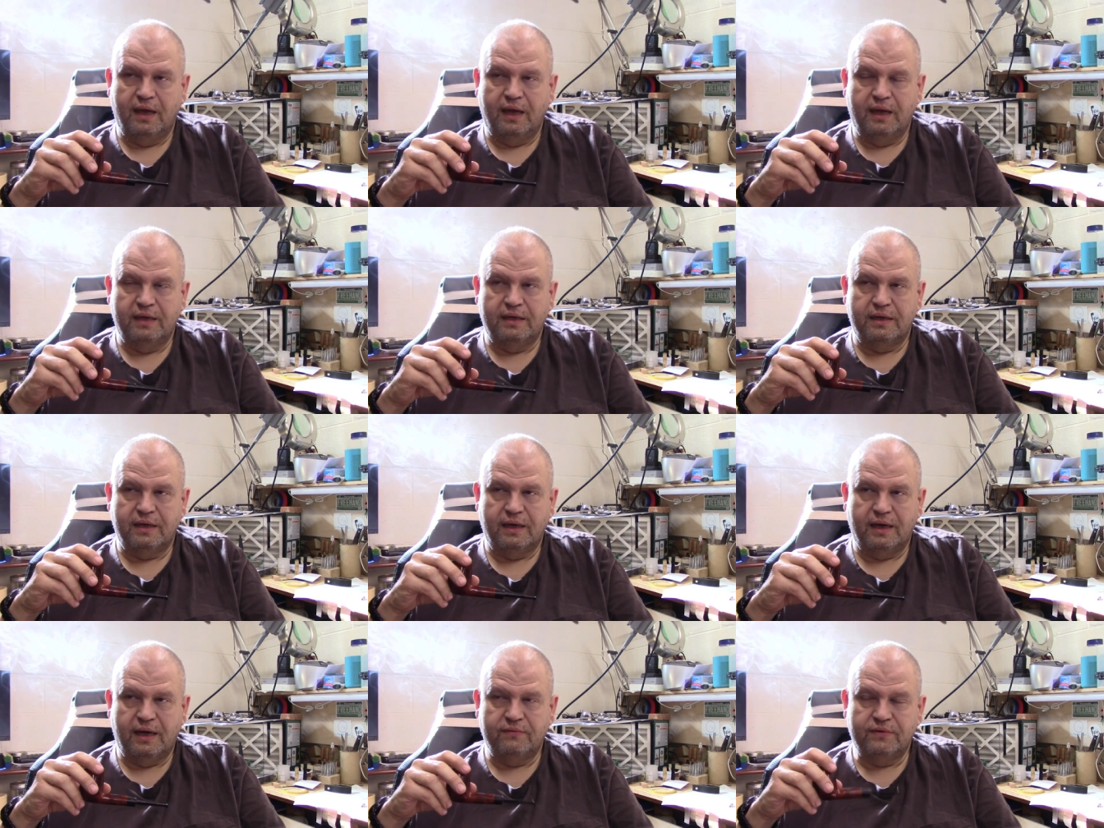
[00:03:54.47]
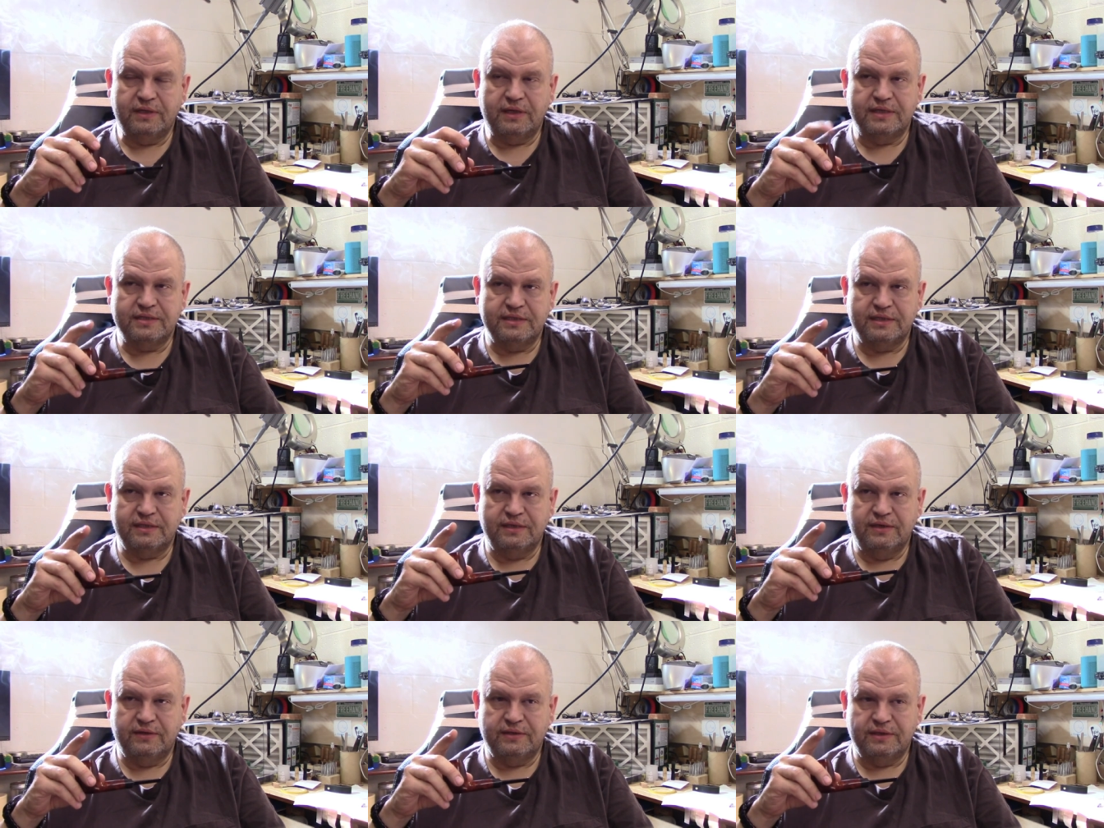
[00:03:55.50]
And I realized that
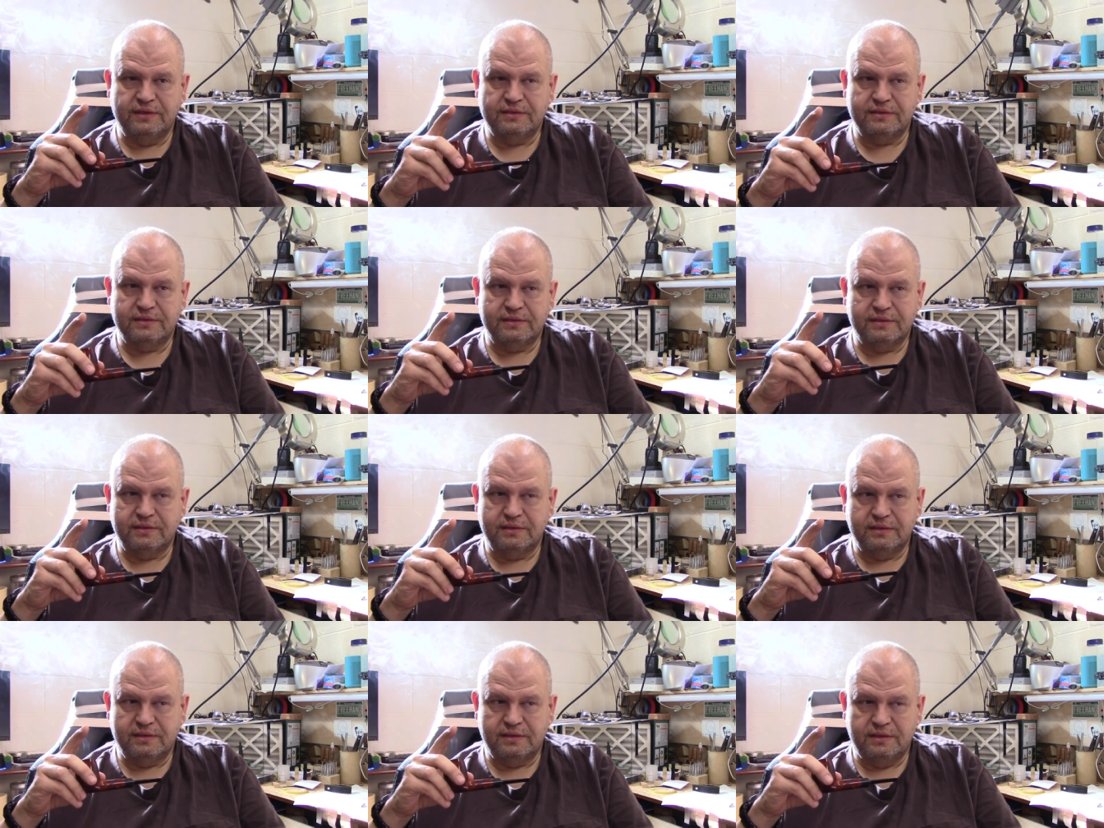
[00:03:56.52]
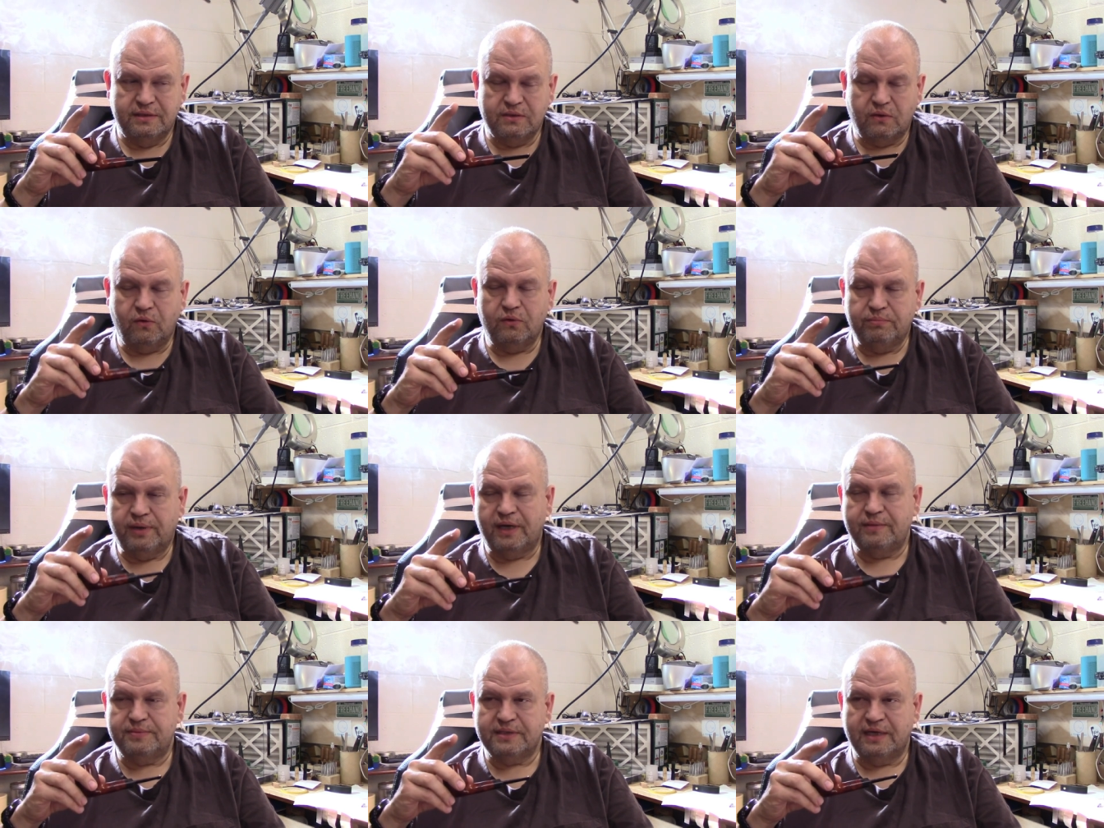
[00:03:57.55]
you know these these old
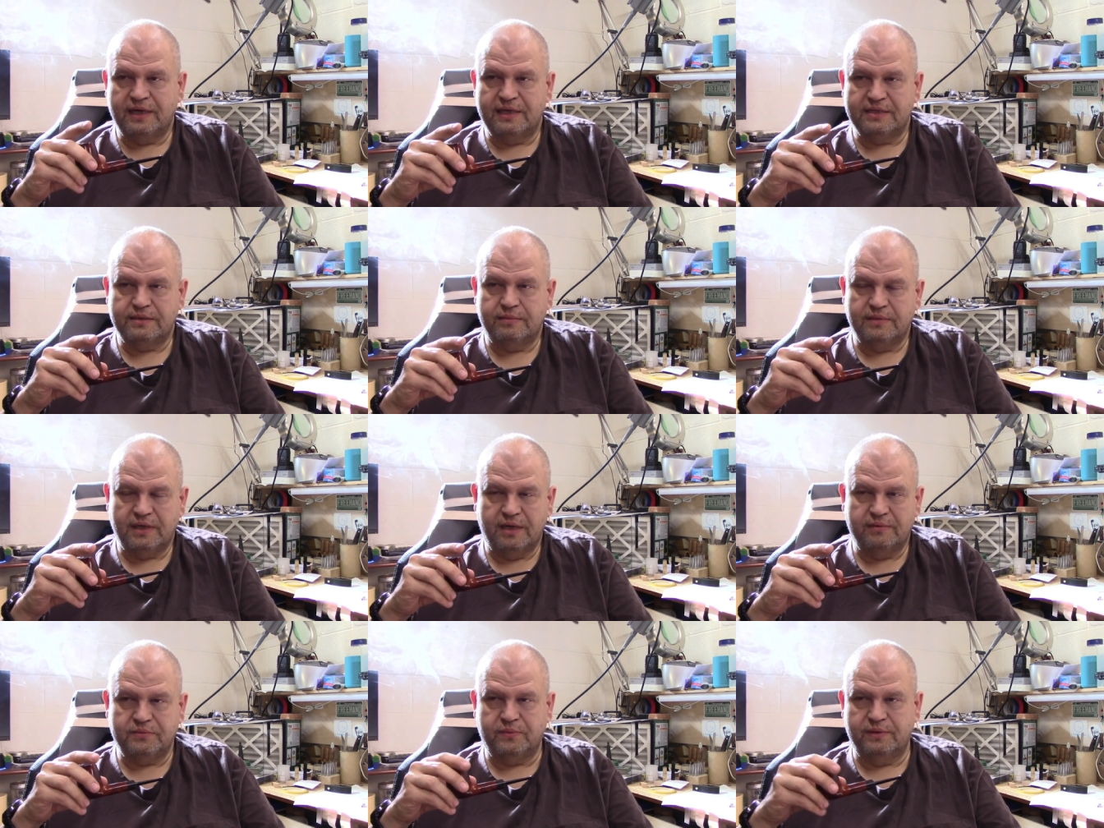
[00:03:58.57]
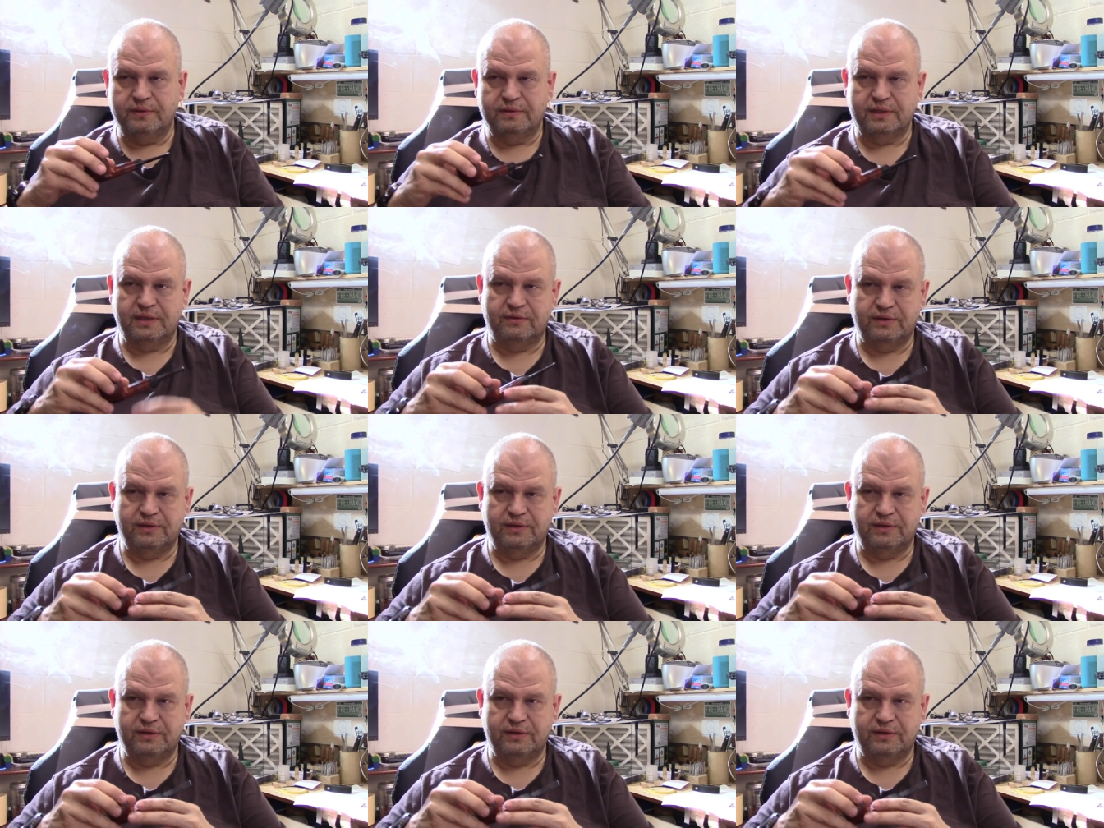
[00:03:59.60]
pipes that I get sometimes, where you know you